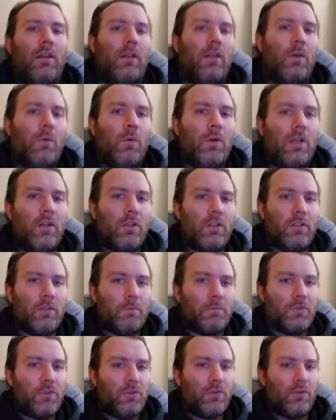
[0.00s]

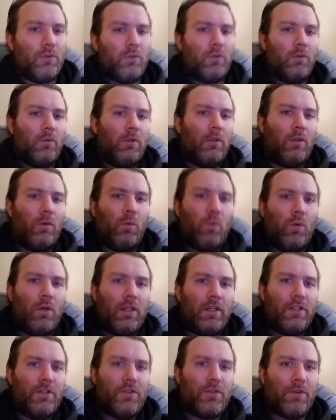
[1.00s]
Welcome to
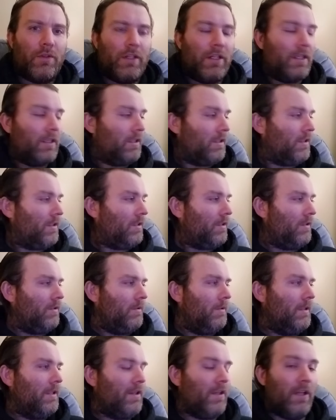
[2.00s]
One Drink
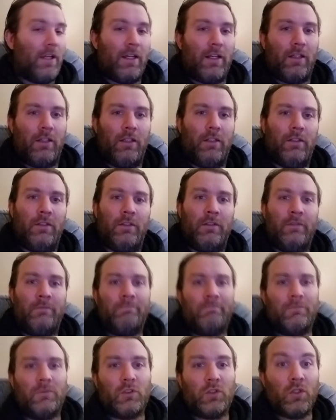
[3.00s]
with Alan.
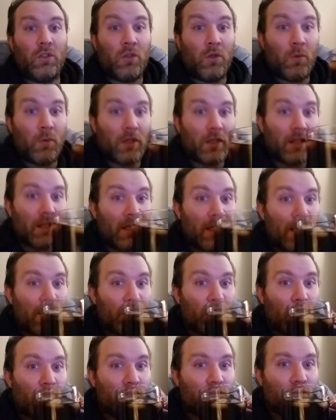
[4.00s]
So we're going to
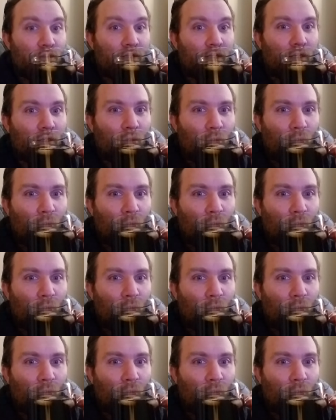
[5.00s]
have one drink,